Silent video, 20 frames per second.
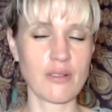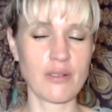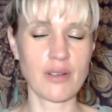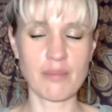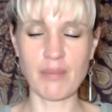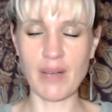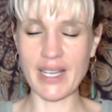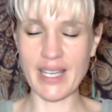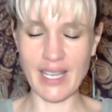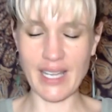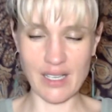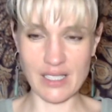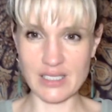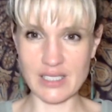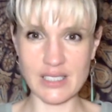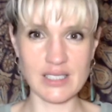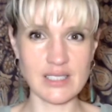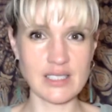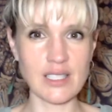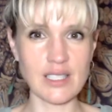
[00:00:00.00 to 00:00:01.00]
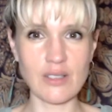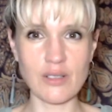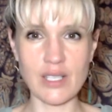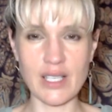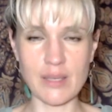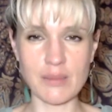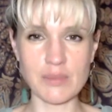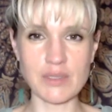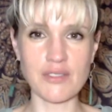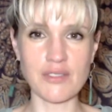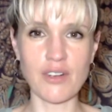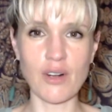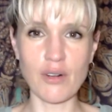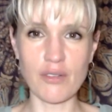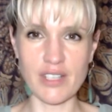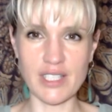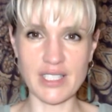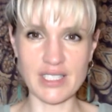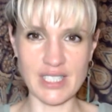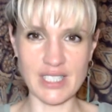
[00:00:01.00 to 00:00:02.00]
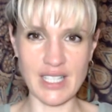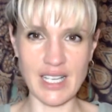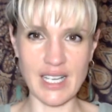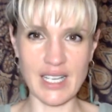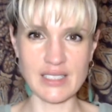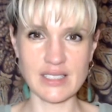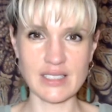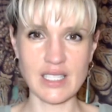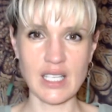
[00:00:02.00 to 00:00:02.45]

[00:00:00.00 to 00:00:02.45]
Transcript: and my character still keeps evolving to that.